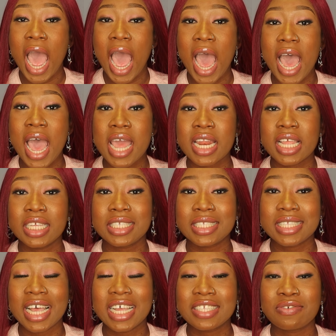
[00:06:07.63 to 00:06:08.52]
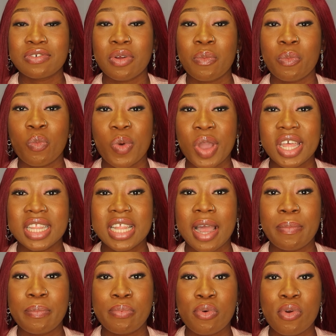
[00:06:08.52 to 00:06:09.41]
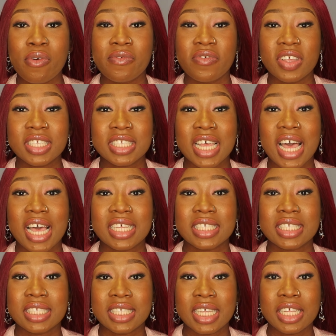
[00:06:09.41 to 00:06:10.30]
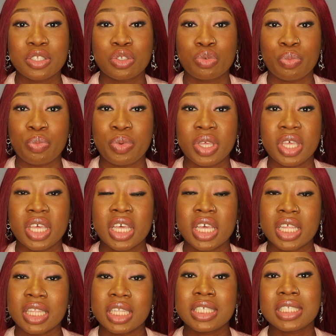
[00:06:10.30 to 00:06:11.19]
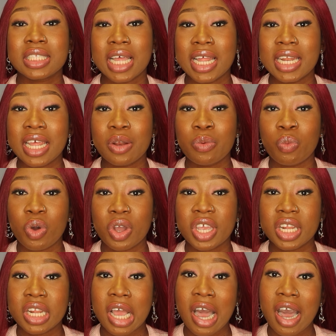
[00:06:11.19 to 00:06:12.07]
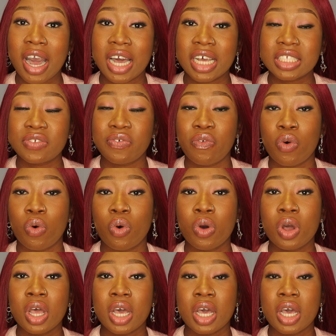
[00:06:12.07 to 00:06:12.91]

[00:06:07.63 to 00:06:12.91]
and it starts from when that province has set to be the standard working hours for